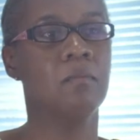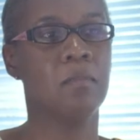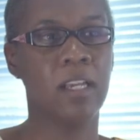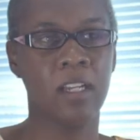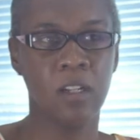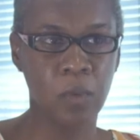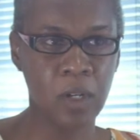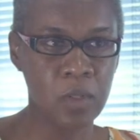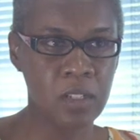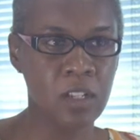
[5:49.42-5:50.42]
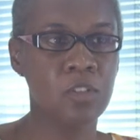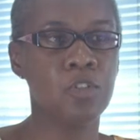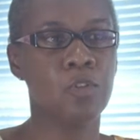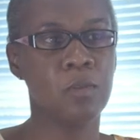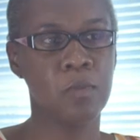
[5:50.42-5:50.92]
Molecular work was done
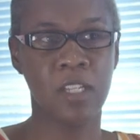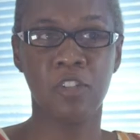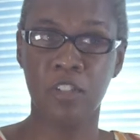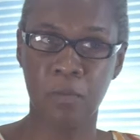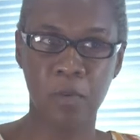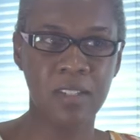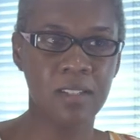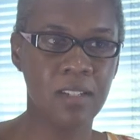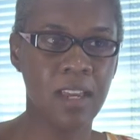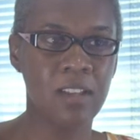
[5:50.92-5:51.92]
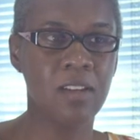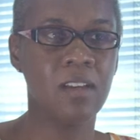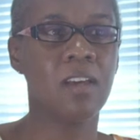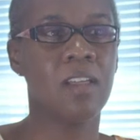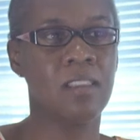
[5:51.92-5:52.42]
to show the mutations are present in
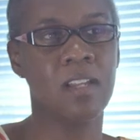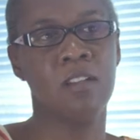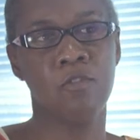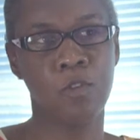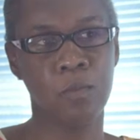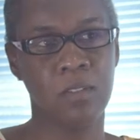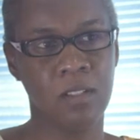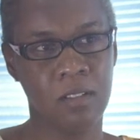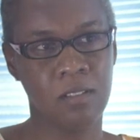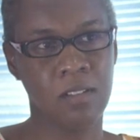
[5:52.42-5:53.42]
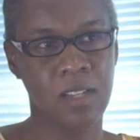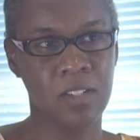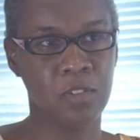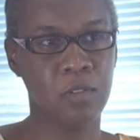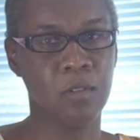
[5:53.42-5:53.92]
Kenya, and that informed the, the
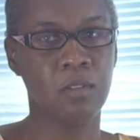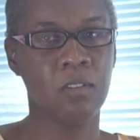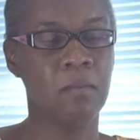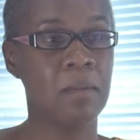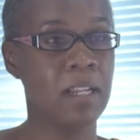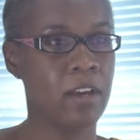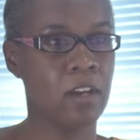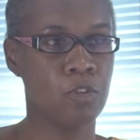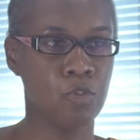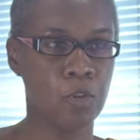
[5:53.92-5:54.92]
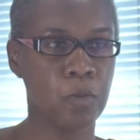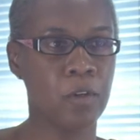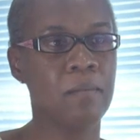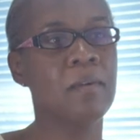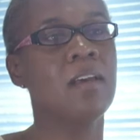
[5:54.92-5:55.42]
National uh, Malaria Control
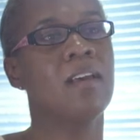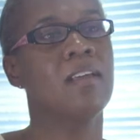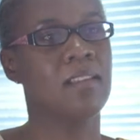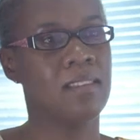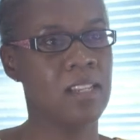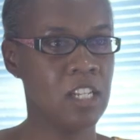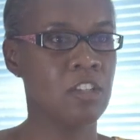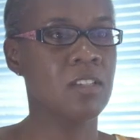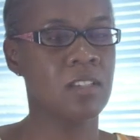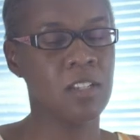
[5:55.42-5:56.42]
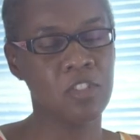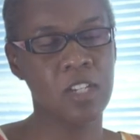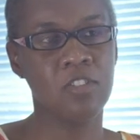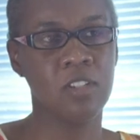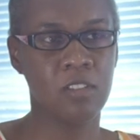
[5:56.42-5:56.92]
Program that they need to consider
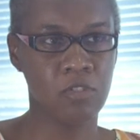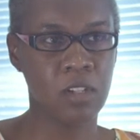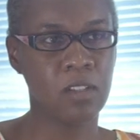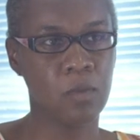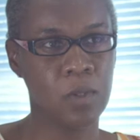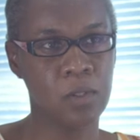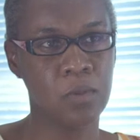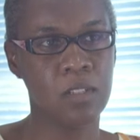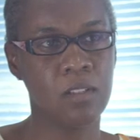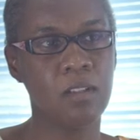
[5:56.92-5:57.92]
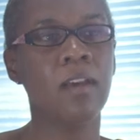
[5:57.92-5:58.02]
changing the drug that we use.